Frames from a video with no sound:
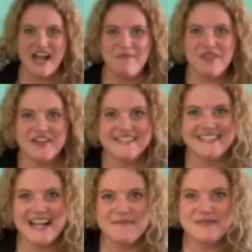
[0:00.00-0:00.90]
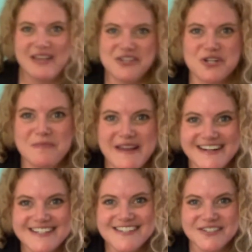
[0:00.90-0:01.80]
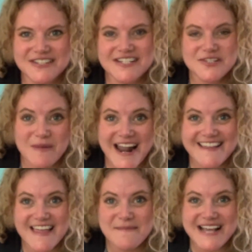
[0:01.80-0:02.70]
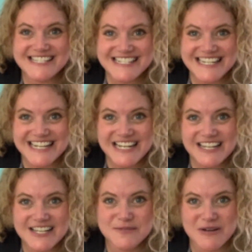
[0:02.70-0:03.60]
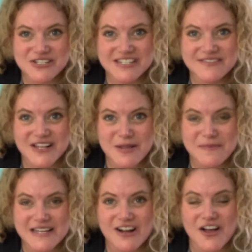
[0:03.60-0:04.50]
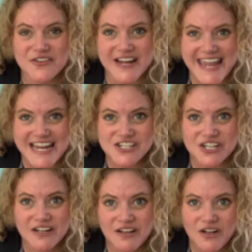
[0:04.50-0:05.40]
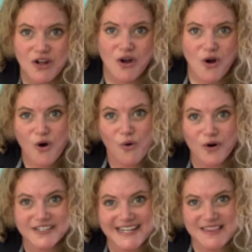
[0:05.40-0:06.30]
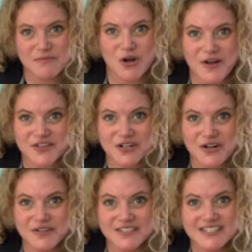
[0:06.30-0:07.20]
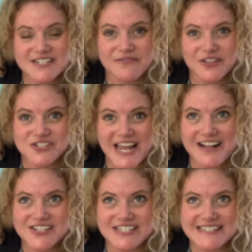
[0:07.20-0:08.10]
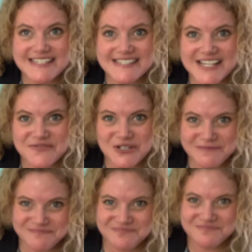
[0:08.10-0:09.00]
job with our sit-ups. Make sure, parents, you're spotting them as needed, especially developing on their age, or letting them go on their own to feel challenged and successful.